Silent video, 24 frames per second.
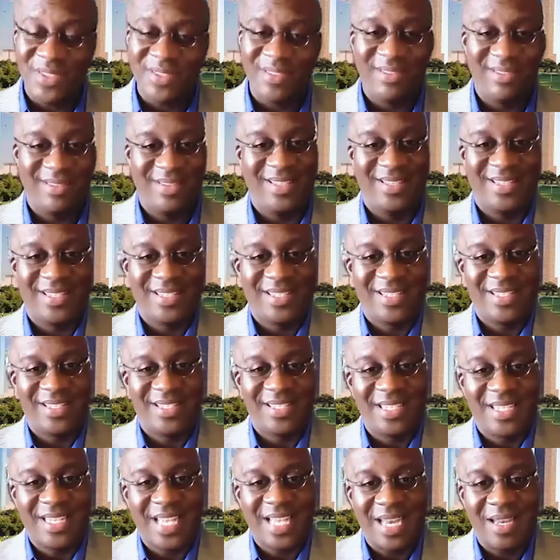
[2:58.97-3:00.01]
it's
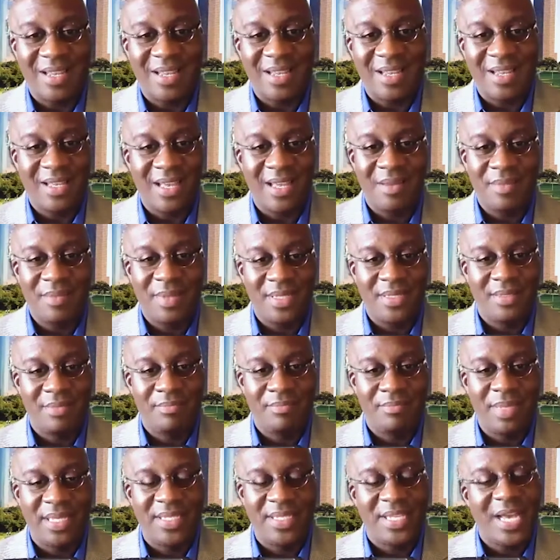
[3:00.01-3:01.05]
just kind of going to
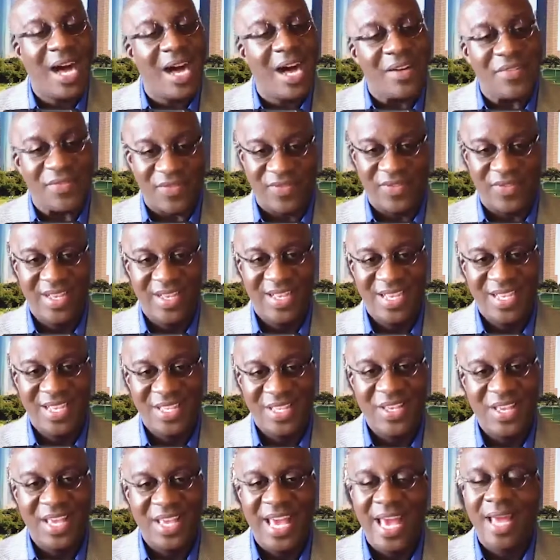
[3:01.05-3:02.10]
be tough.
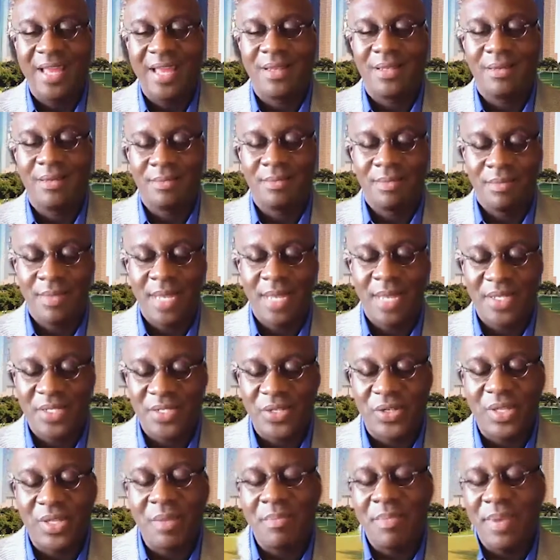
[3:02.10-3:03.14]
You can't
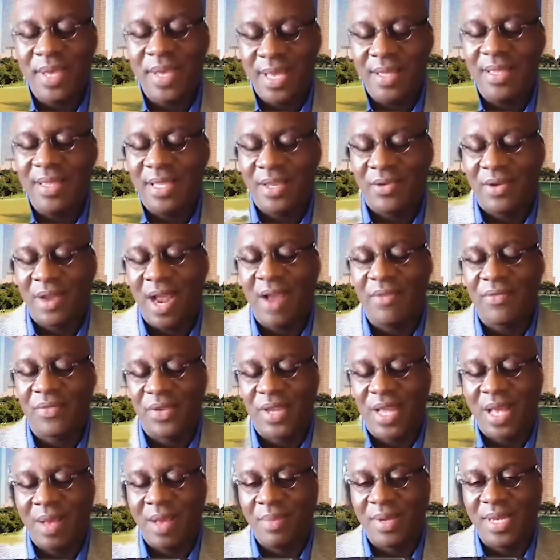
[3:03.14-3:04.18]
necessarily be a leader after
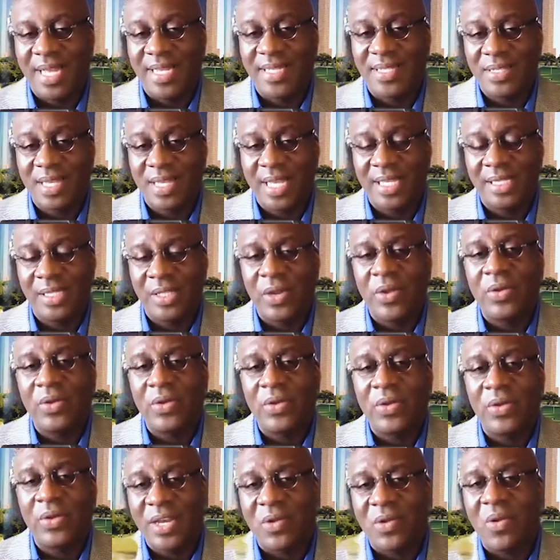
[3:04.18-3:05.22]
that. But I learned
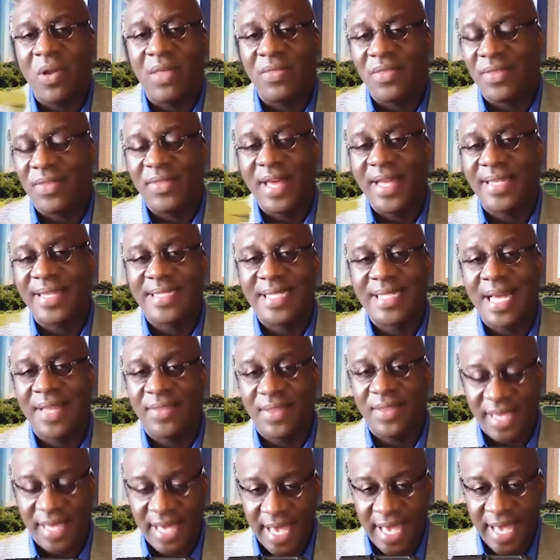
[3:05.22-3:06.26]
later on that that's not the
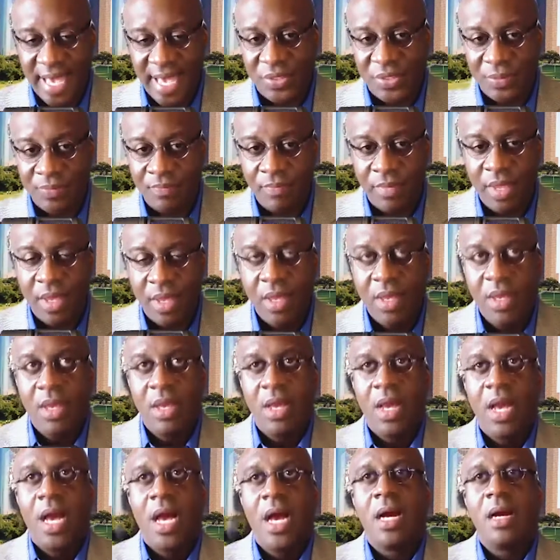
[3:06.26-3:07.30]
case.
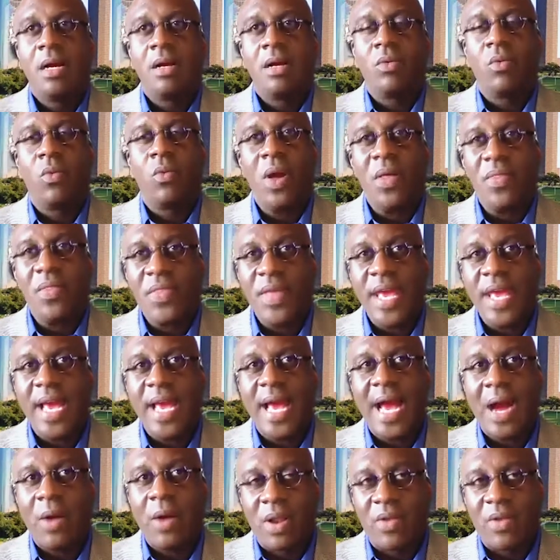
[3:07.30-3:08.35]
One thing,
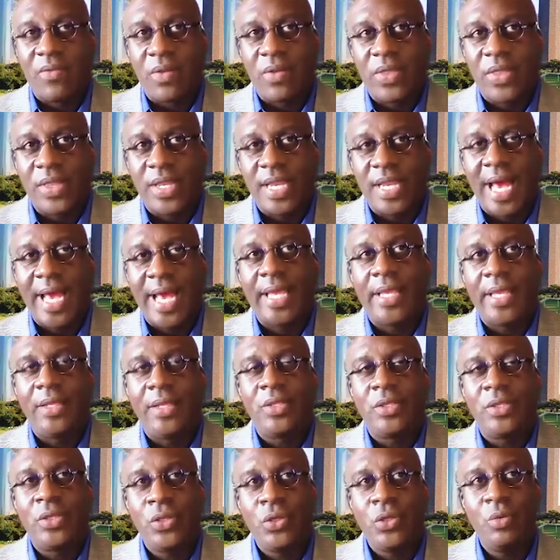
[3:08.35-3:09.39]
however, that I
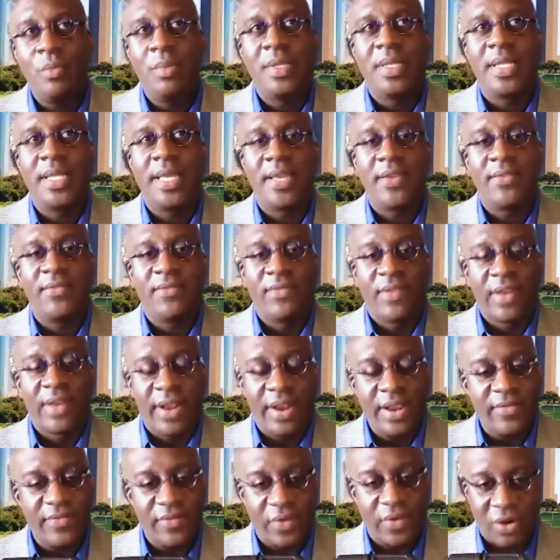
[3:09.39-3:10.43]
do believe
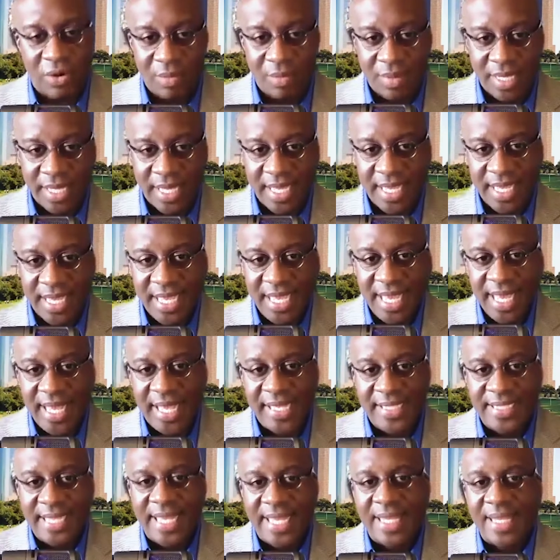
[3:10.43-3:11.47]
very firmly
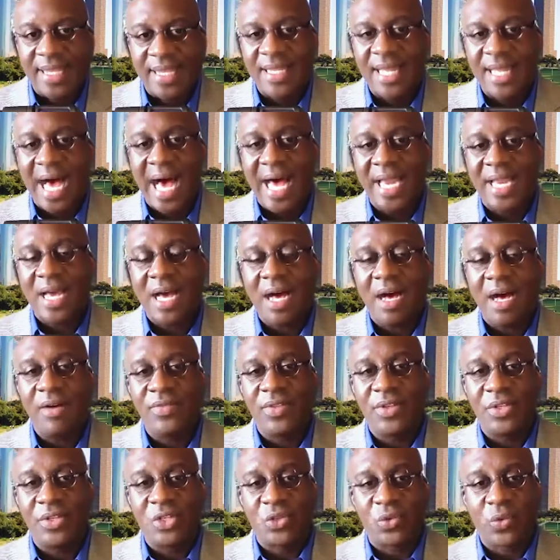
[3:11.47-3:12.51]
is a lot of
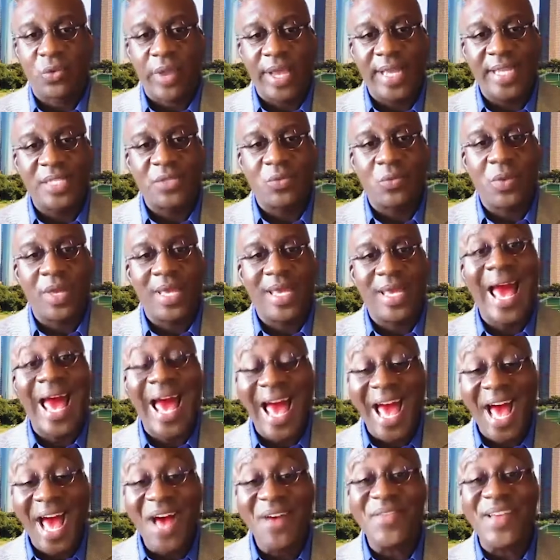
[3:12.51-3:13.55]
the traits we
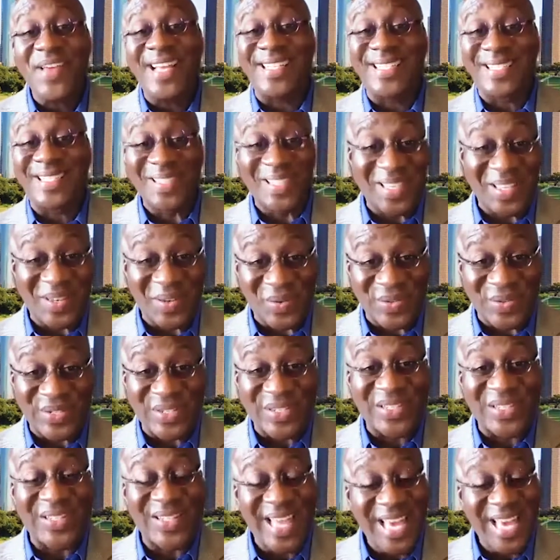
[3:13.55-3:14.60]
have as leaders
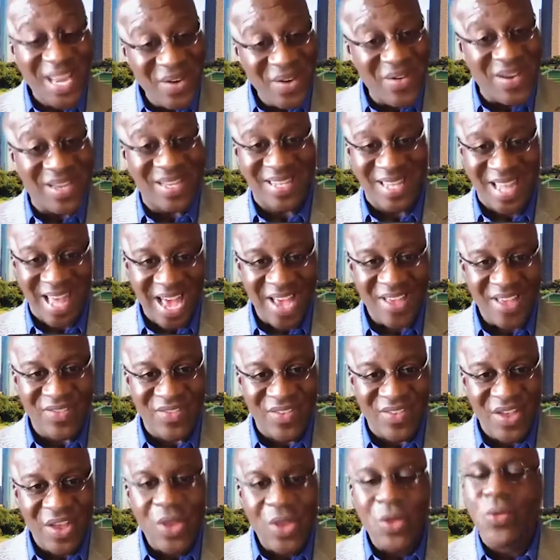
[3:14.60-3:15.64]
later in life
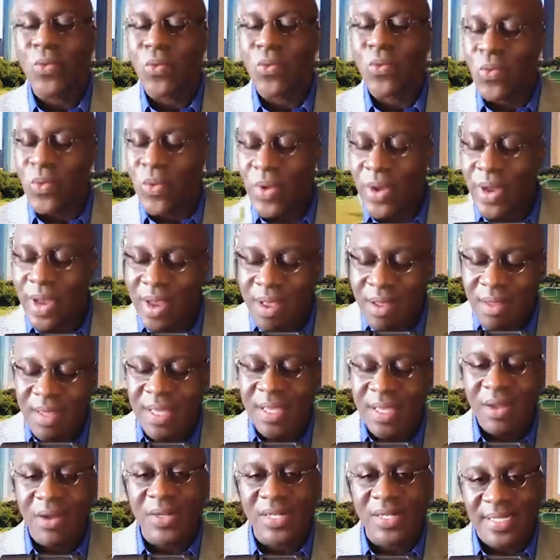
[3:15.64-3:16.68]

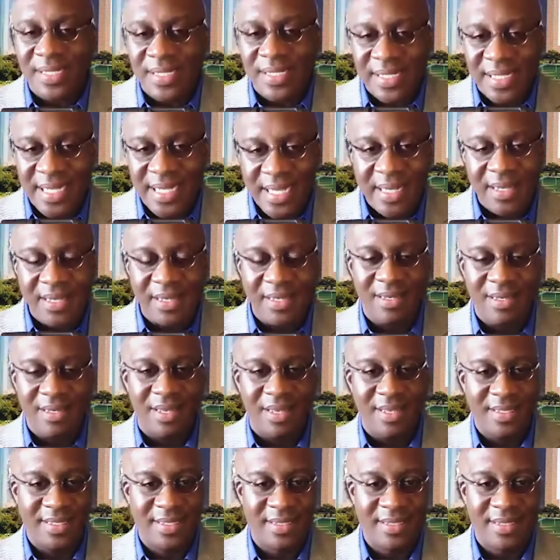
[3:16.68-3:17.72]
really are seated in
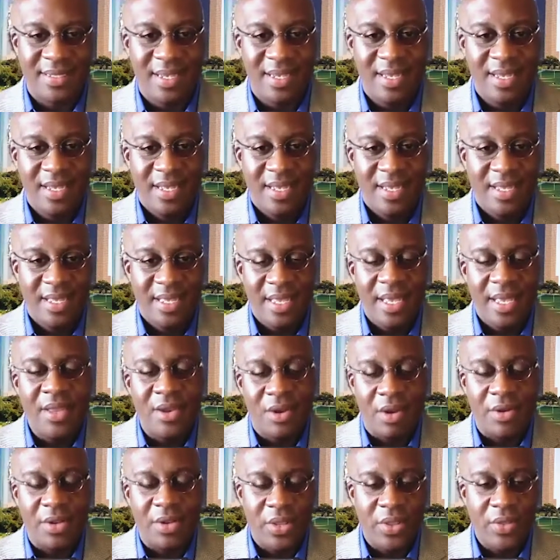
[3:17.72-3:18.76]
us in
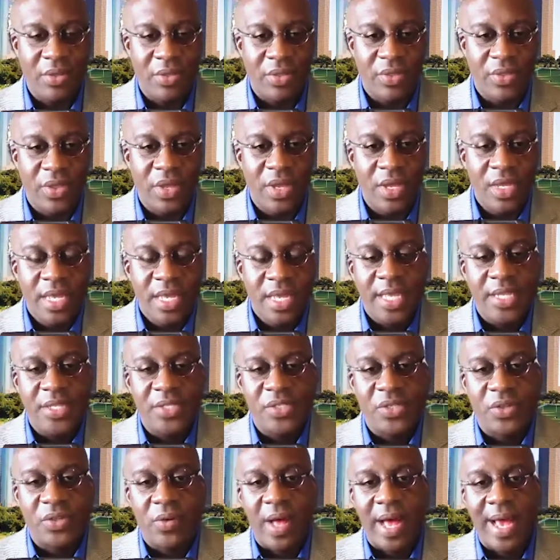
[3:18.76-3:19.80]
our youth. And
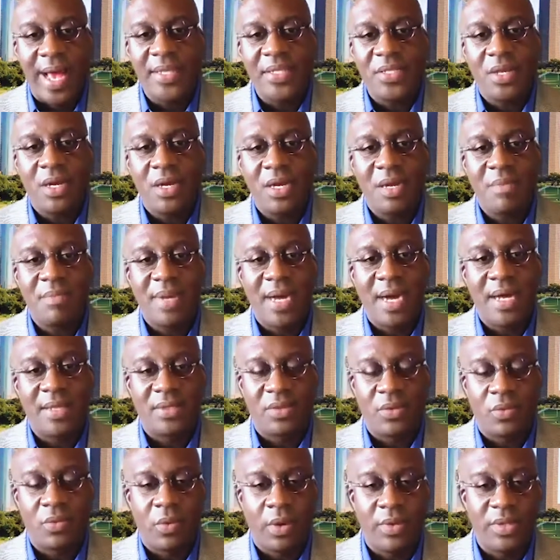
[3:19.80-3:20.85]
so I talk about the
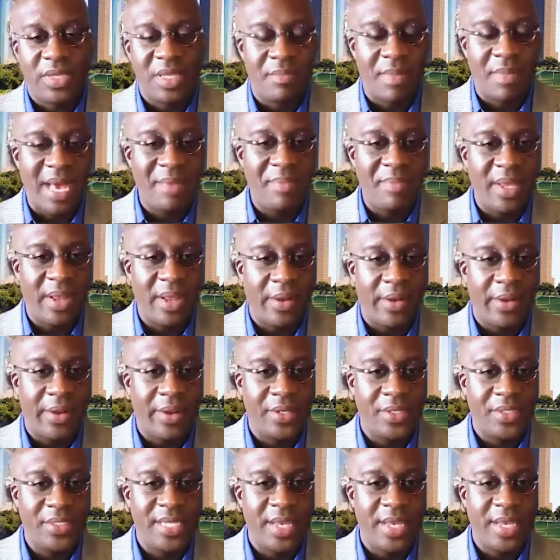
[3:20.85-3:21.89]
work that my
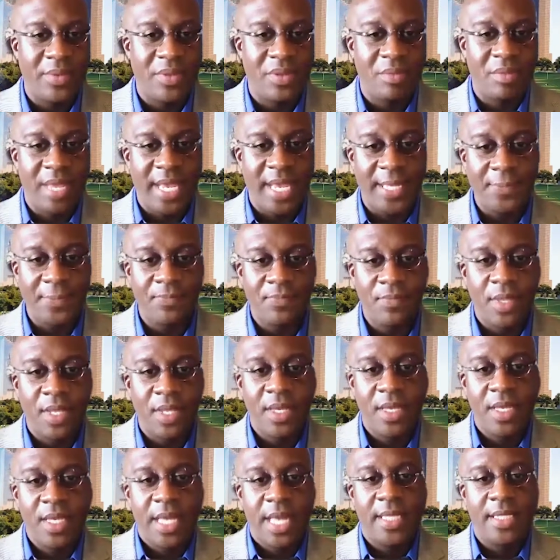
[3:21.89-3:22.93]
parents did with me
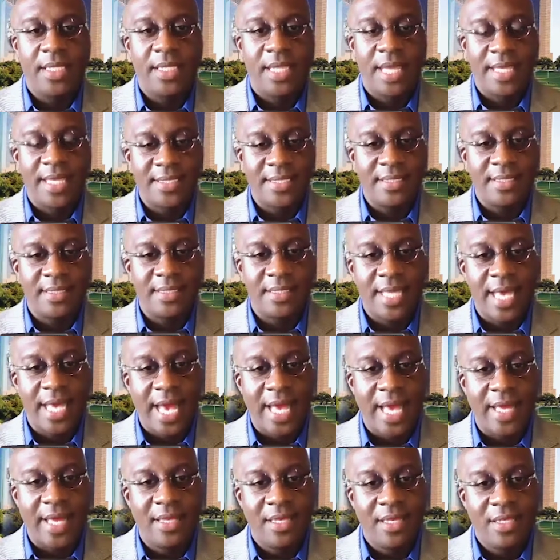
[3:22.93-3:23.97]
and lessons
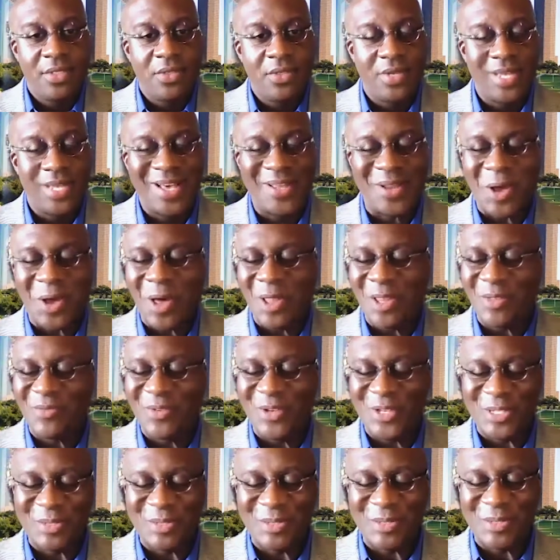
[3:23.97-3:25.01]
that no doubt all of
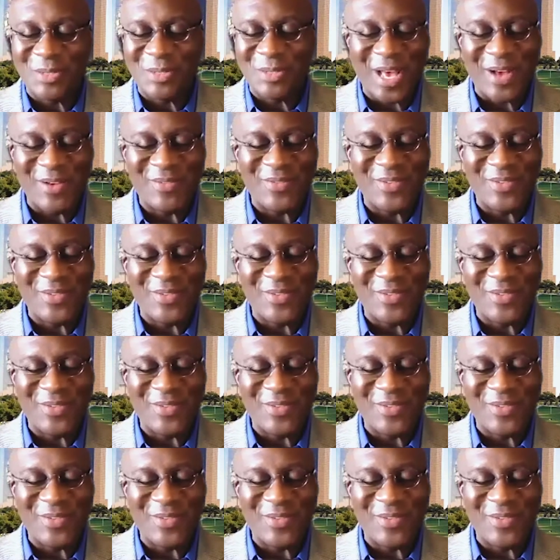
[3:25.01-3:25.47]
us may have